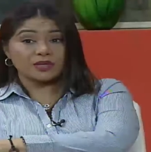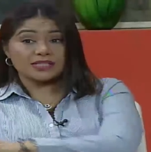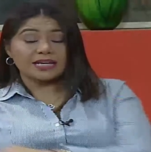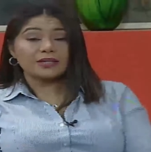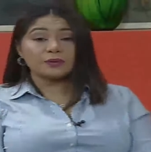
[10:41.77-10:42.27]
for
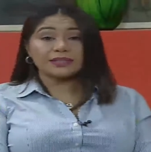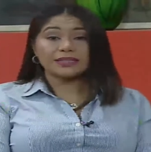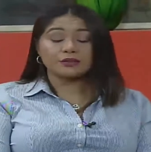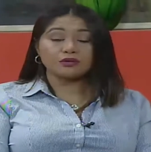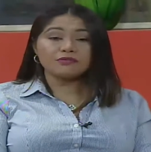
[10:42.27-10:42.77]
what's ahead with
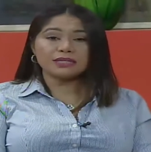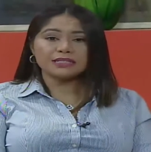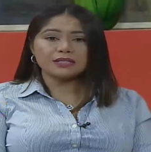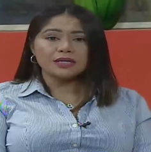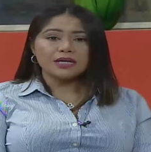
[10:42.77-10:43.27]
the
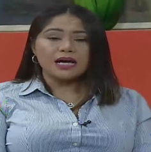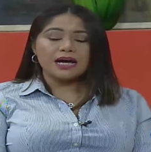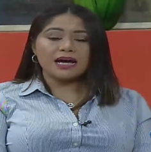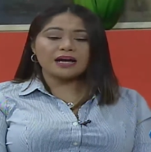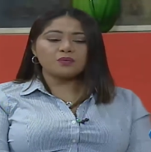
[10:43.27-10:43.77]
agreement.
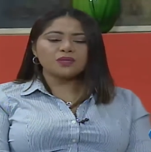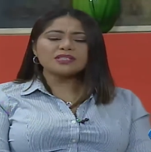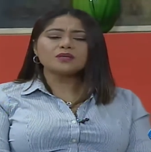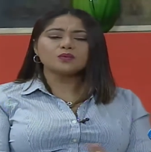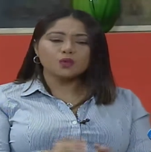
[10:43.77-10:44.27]
Uh,
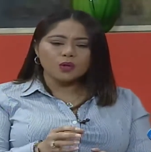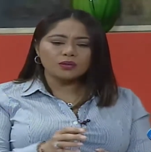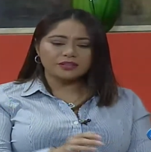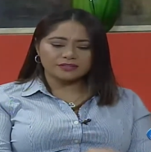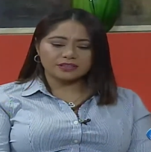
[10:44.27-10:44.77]
what's the
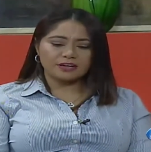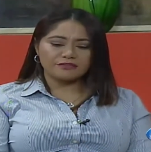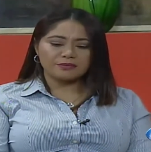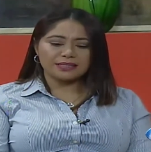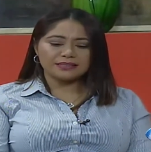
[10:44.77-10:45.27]
role of the
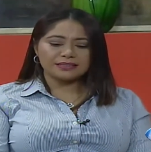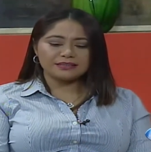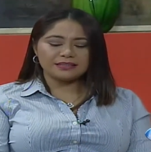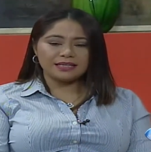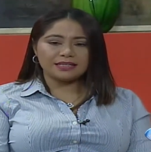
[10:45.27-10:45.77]
government
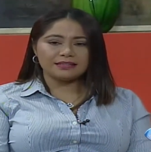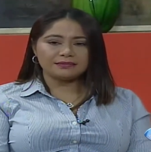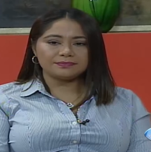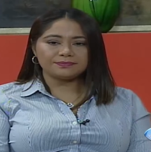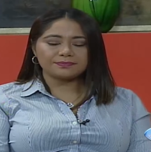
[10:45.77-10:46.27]
in,
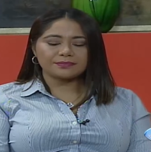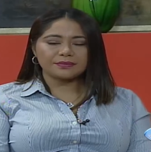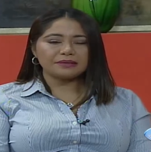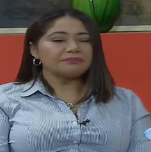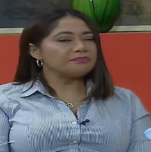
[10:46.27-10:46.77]
in
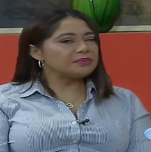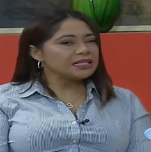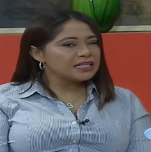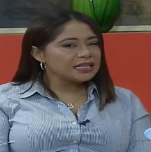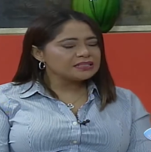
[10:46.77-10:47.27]

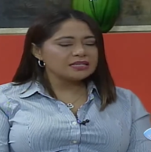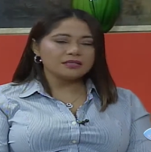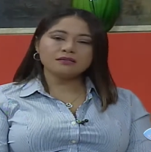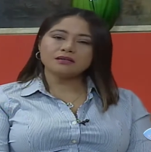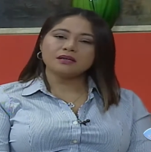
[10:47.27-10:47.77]

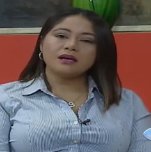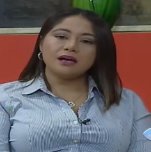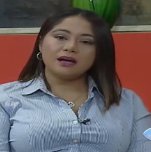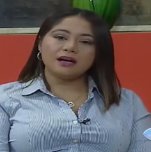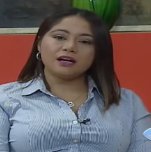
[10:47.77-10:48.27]
mediating
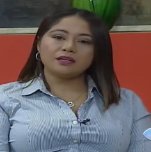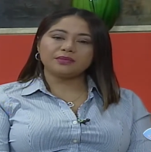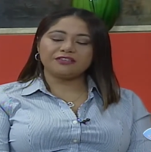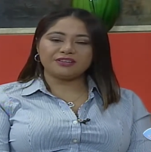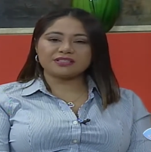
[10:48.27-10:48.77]

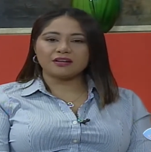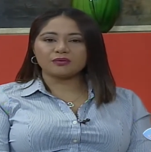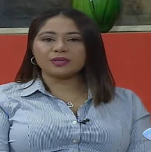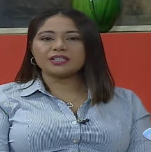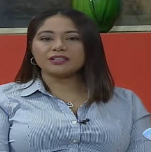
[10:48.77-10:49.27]
um, if it's
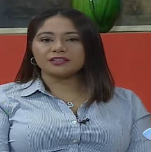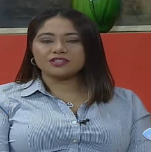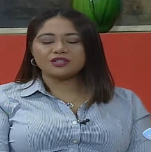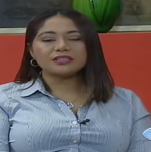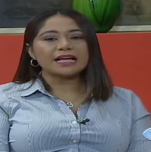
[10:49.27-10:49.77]
already
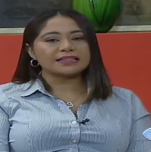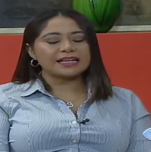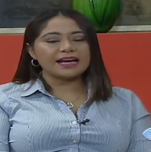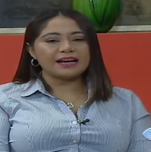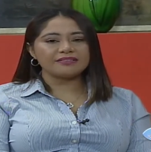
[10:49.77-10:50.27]
understood
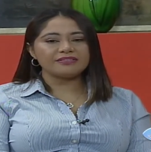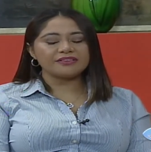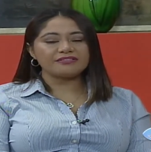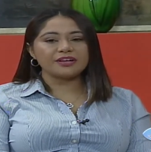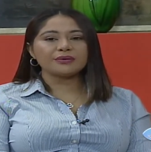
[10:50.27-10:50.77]
that they
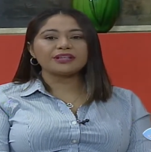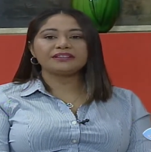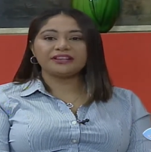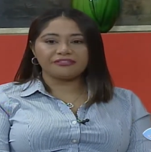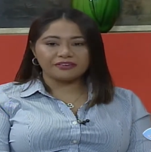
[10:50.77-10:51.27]
have
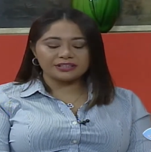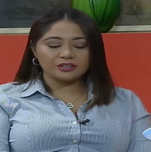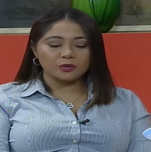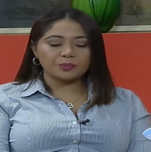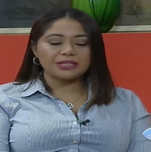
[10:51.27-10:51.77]
very
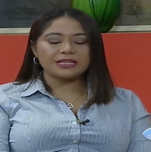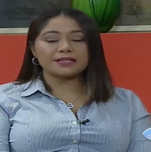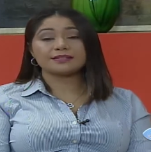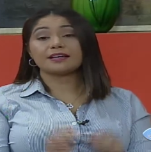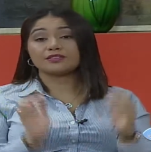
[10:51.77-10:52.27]
different
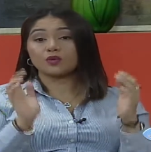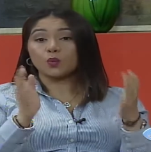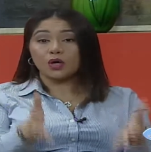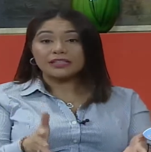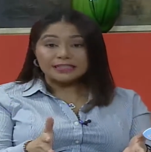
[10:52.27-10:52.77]
opinions as
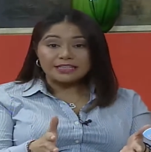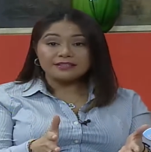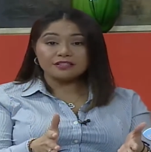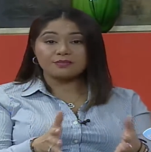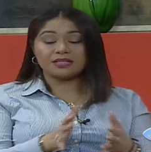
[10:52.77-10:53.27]
to what
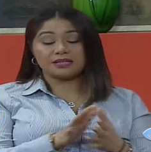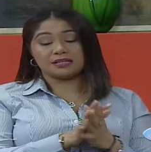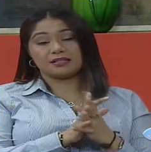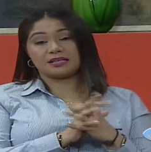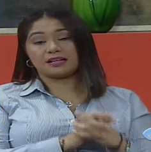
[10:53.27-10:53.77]
need to be
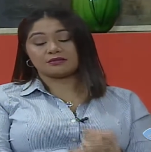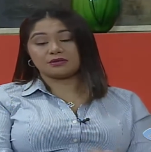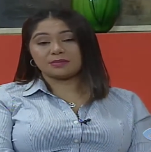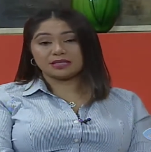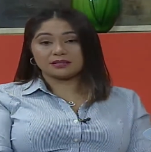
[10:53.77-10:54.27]
in the
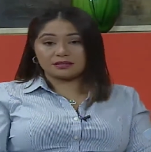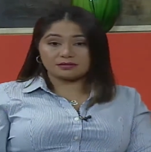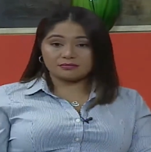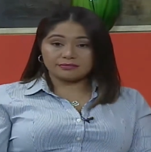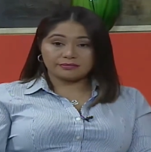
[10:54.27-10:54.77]

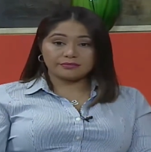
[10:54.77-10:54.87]
agreement?